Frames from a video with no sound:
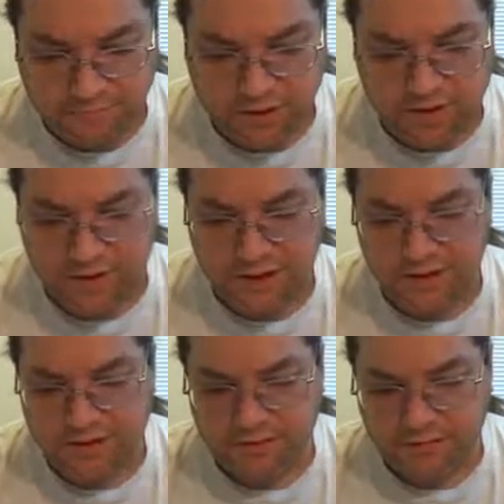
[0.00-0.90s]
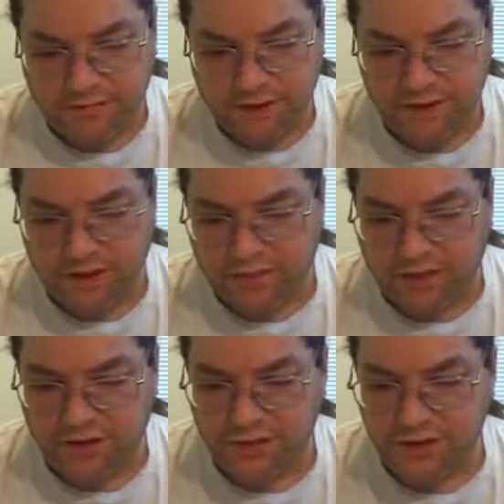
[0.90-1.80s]
And it's basically
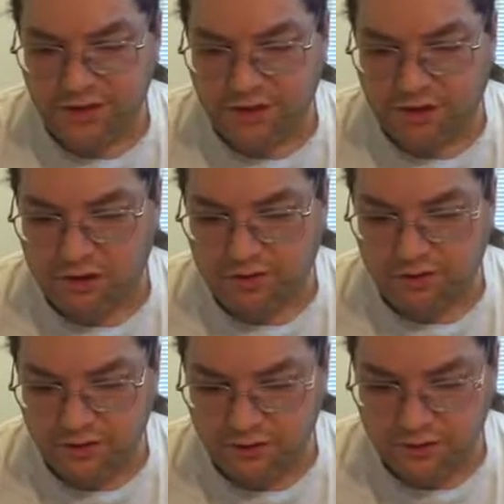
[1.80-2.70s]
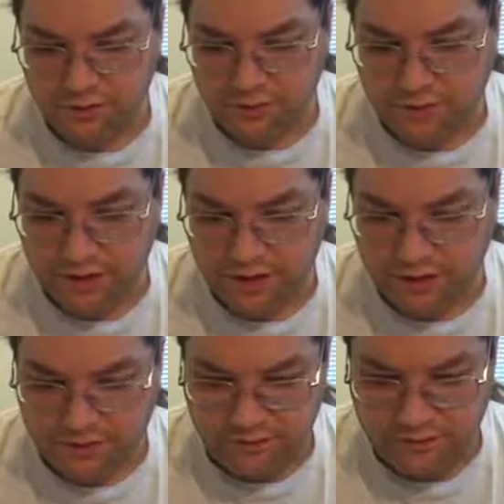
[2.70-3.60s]
5 inches long, 2 inches wide,
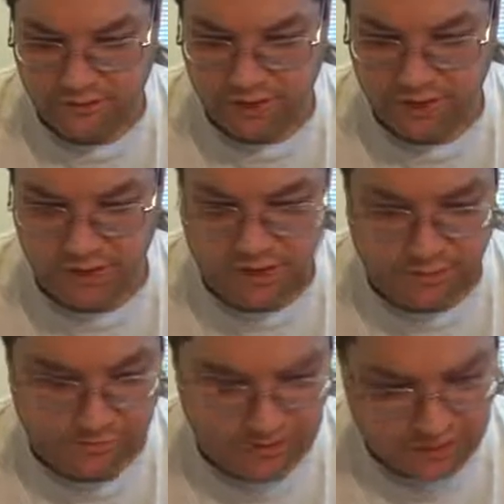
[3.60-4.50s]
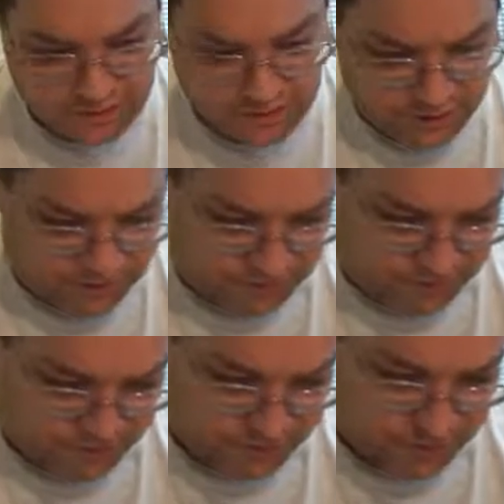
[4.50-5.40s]
and 1 inch deep.
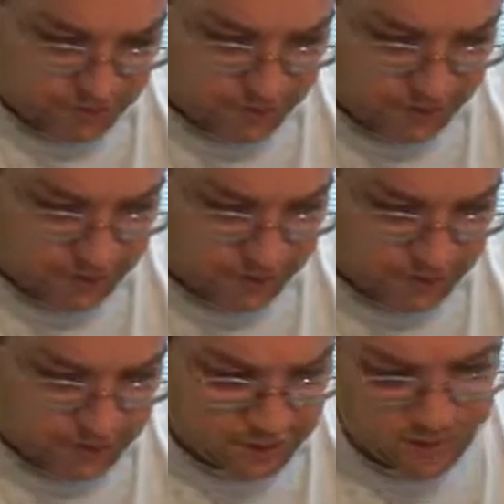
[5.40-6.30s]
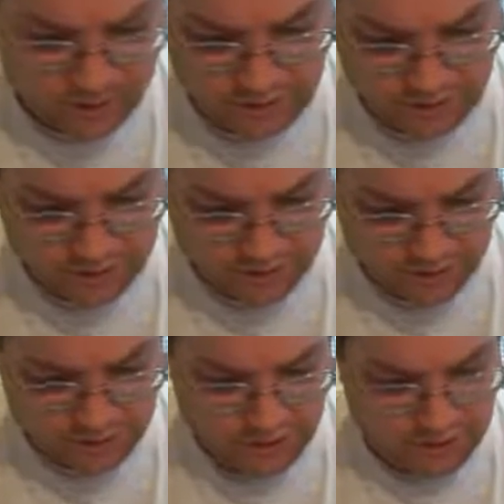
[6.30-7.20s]
That's what I'm reading here.
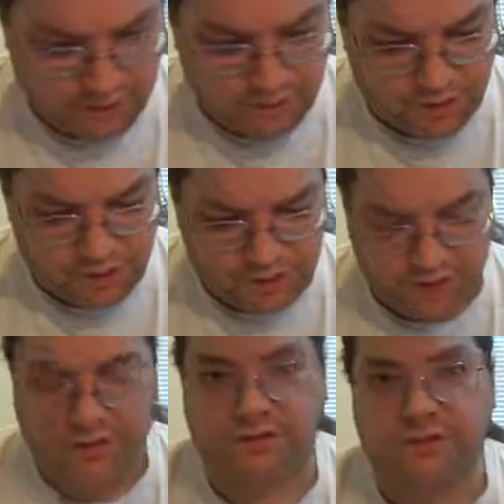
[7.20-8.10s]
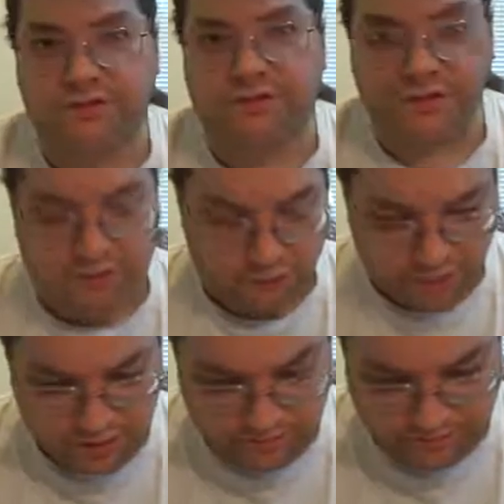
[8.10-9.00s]
Looks like pretty easy to use
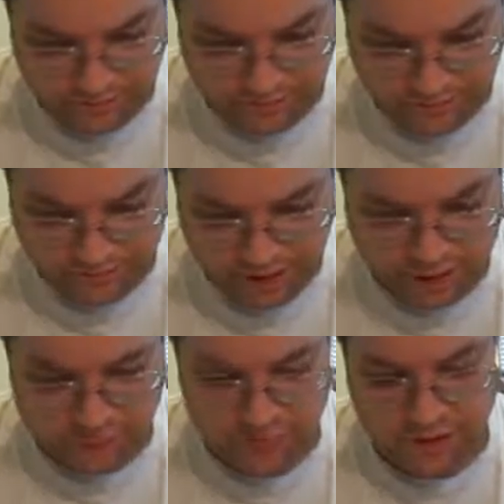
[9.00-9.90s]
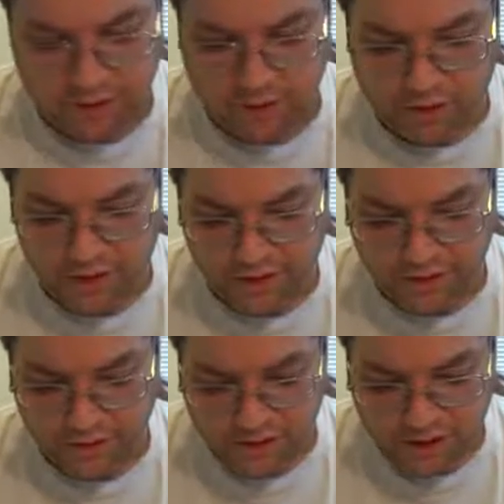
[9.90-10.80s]
controls. Got a one-year warranty
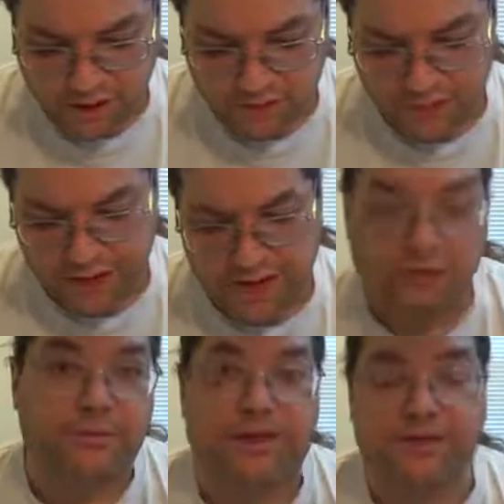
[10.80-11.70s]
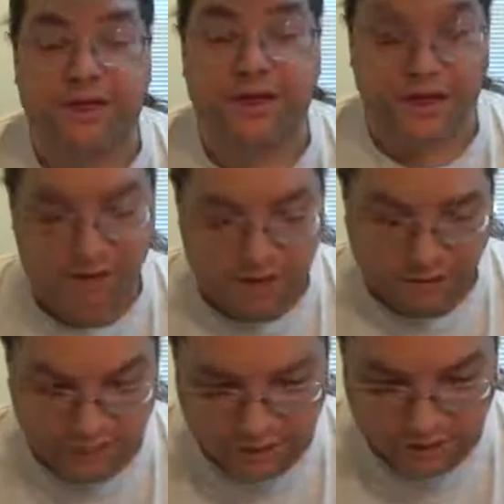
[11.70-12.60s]
and should retail for about $3.99.